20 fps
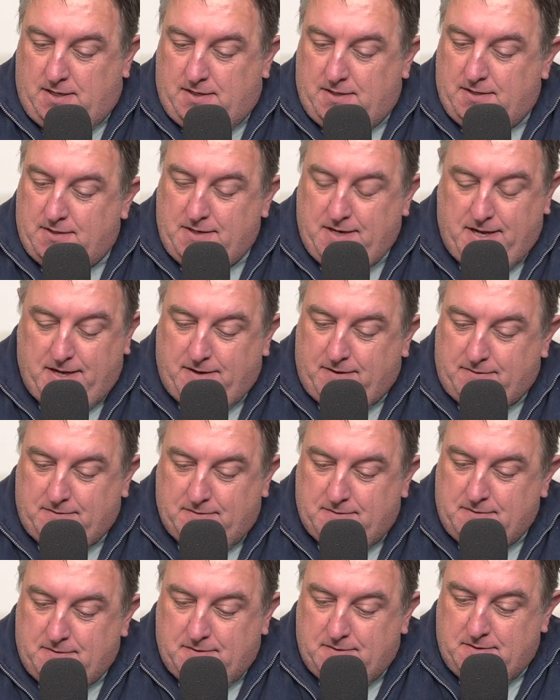Now,
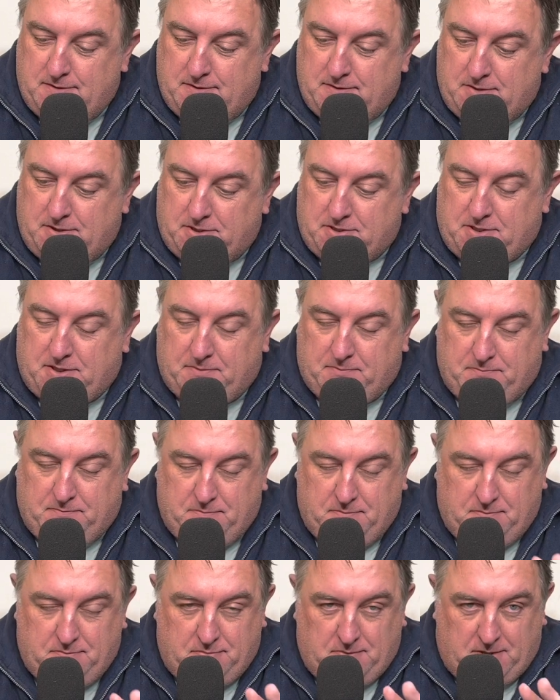just to
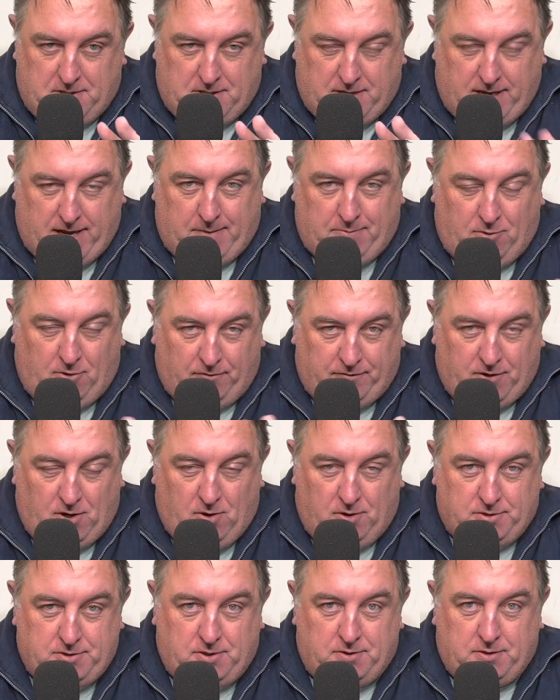cap off the
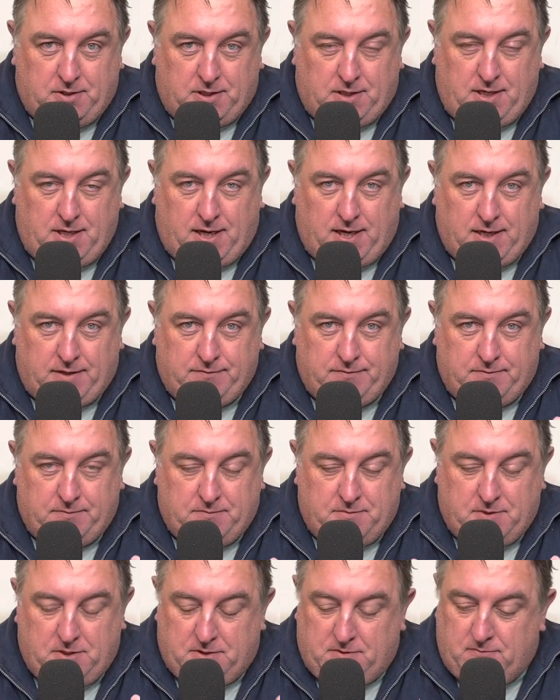icing on the cake for
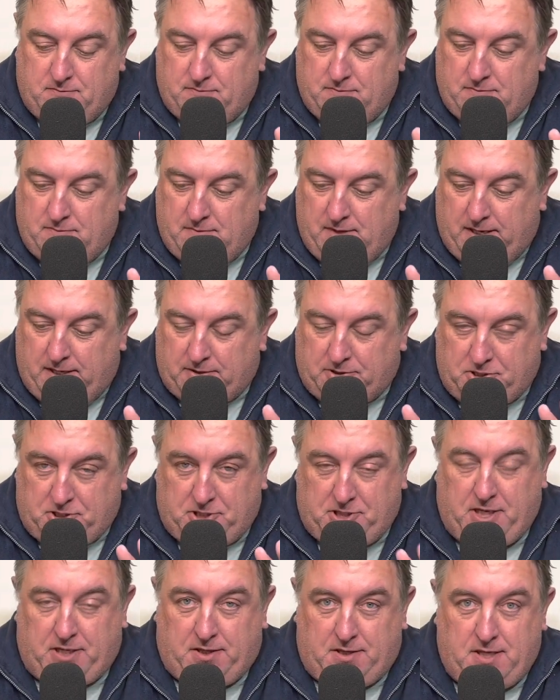just how
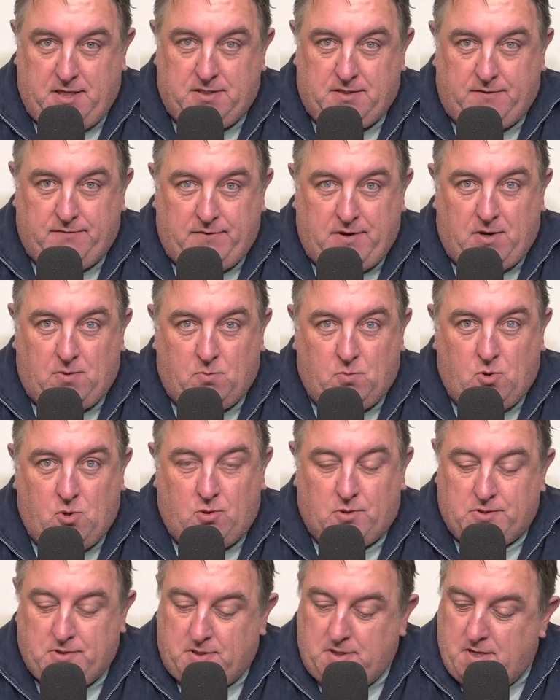shit this event
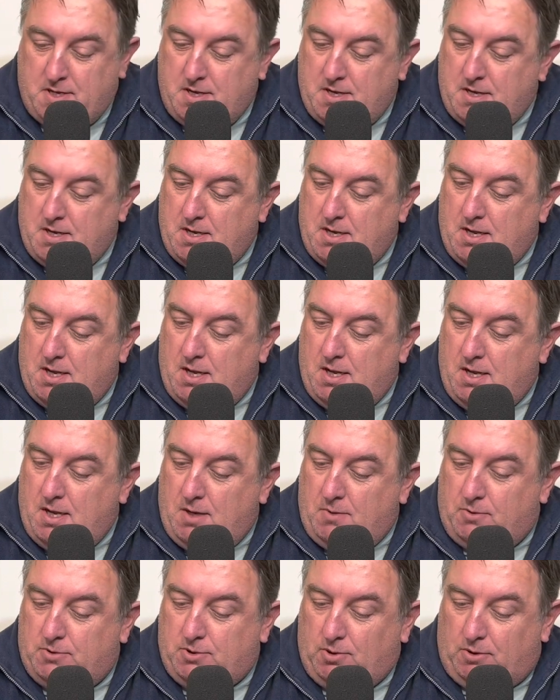was
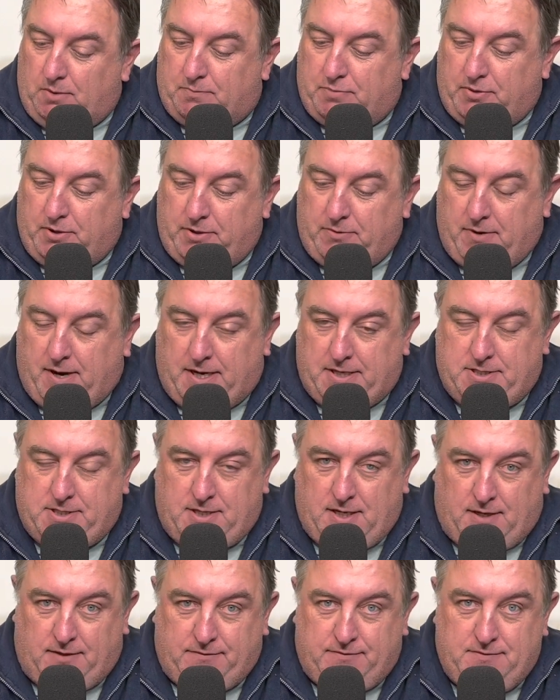all the pre-race
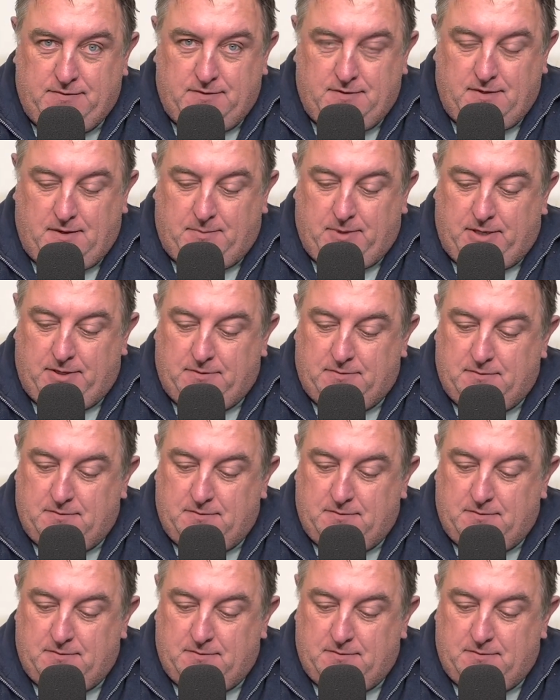stuff. I mean,